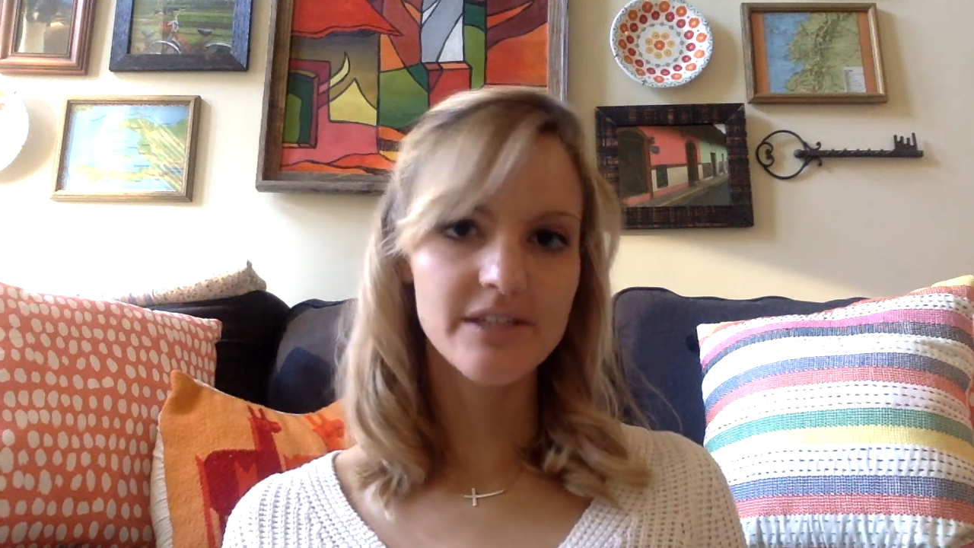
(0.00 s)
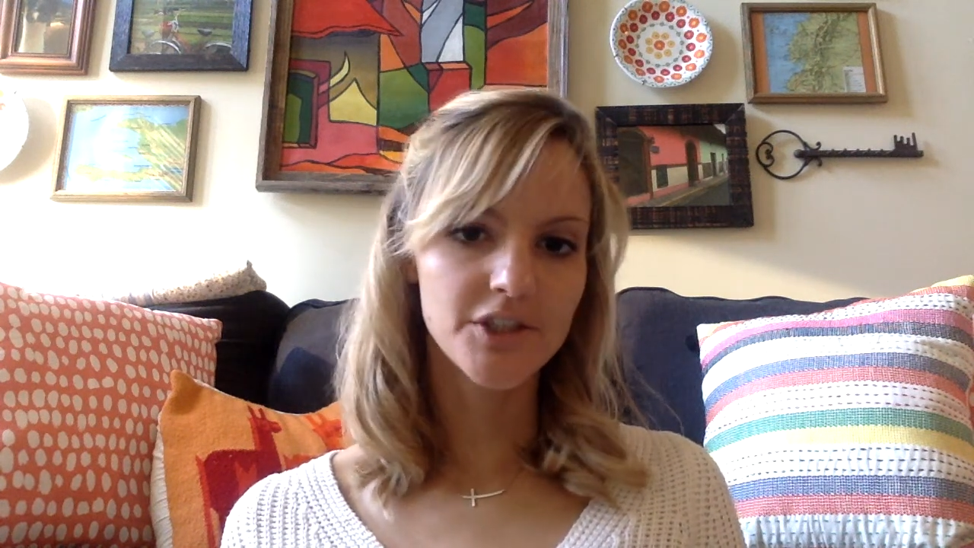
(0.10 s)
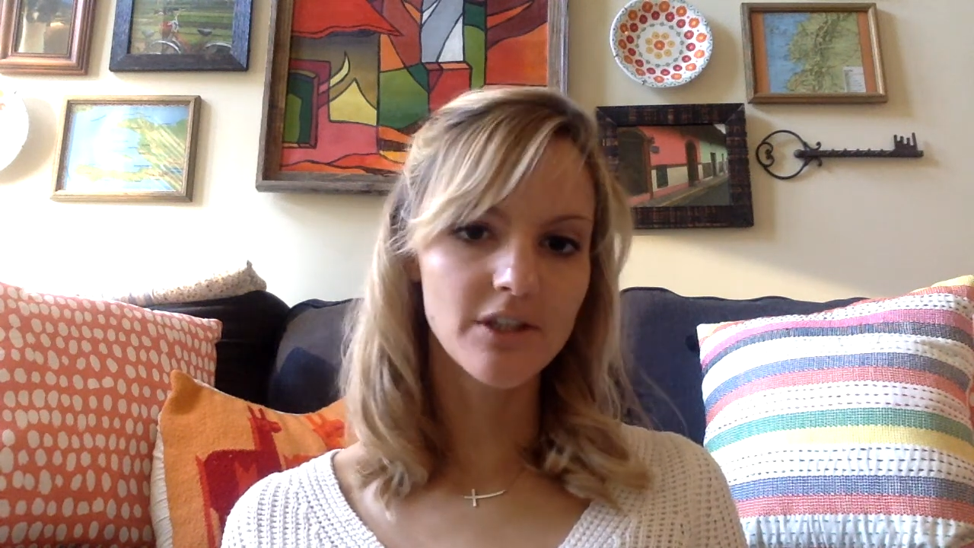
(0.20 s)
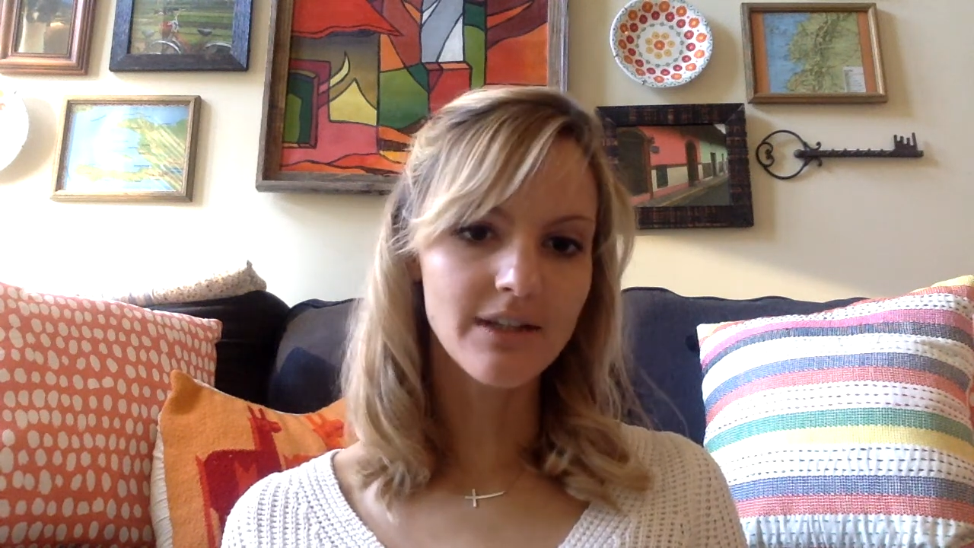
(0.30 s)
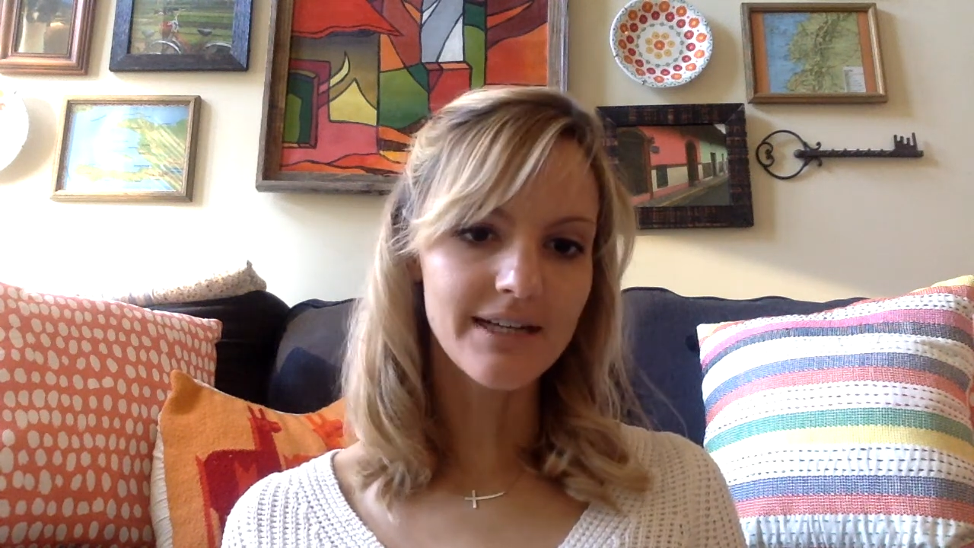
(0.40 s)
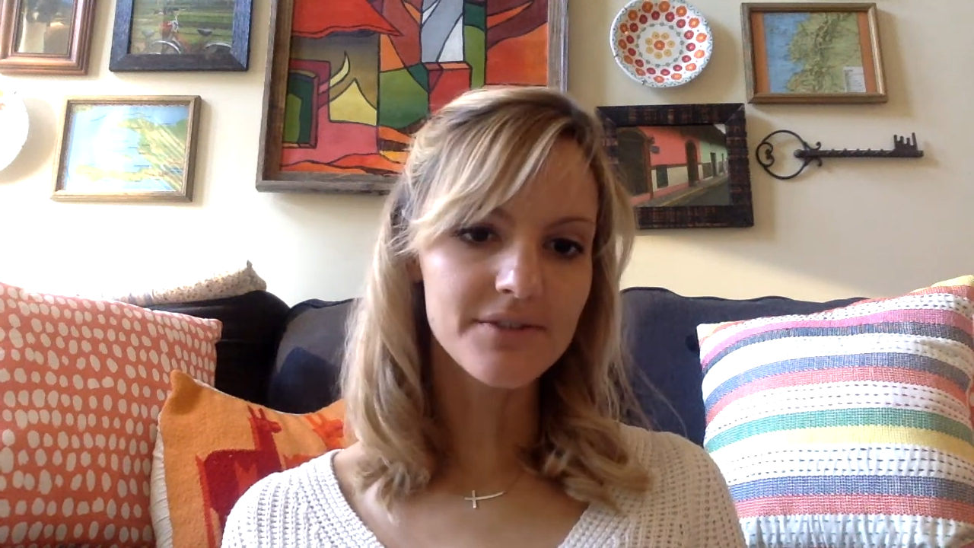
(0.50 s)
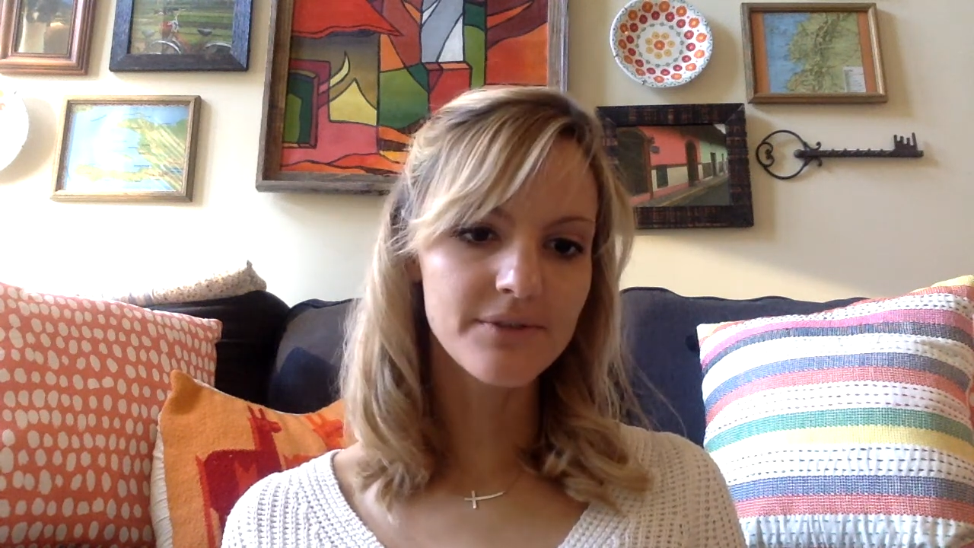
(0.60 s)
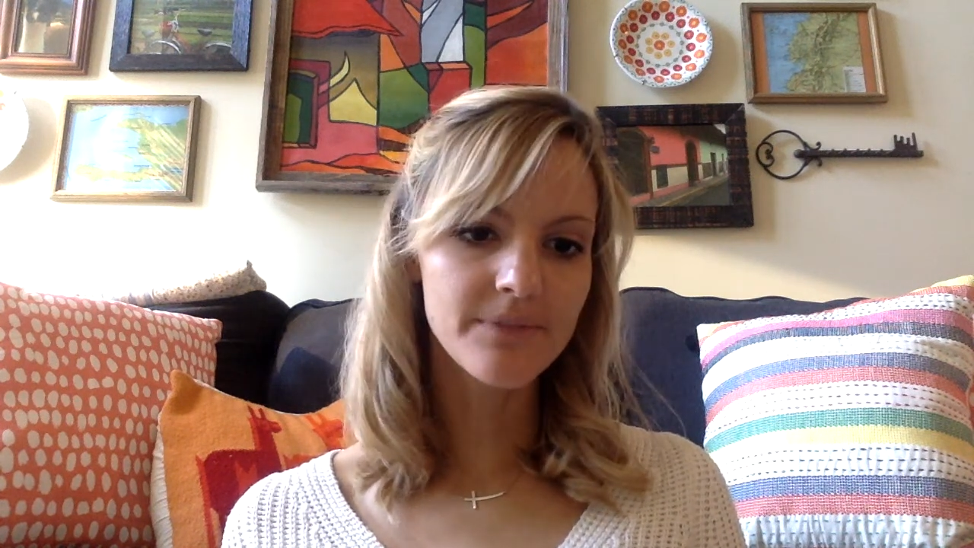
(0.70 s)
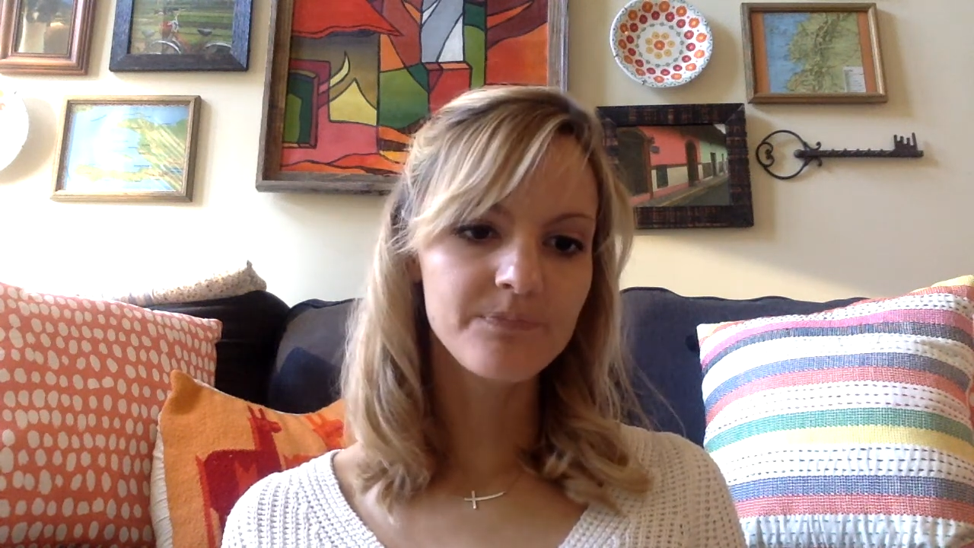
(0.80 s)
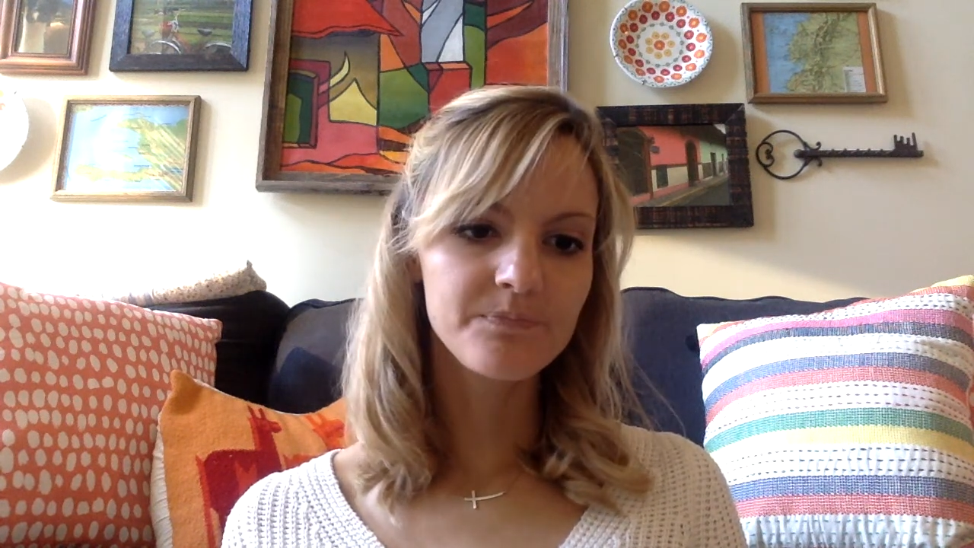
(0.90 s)
in your
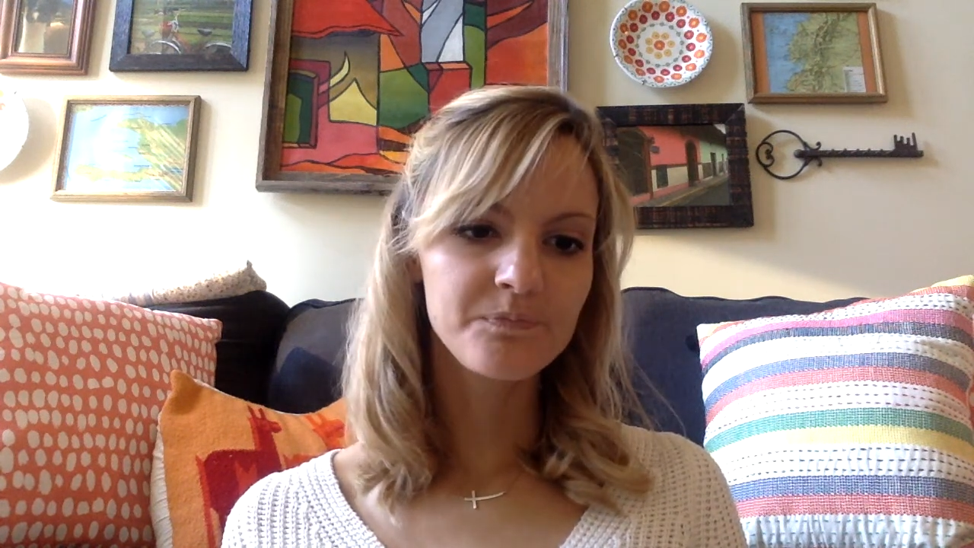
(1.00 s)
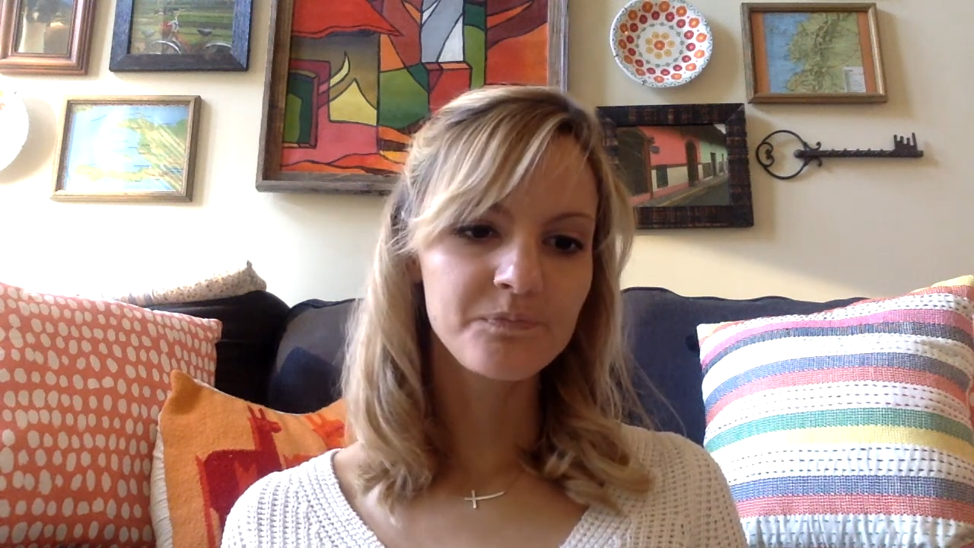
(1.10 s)
classroom.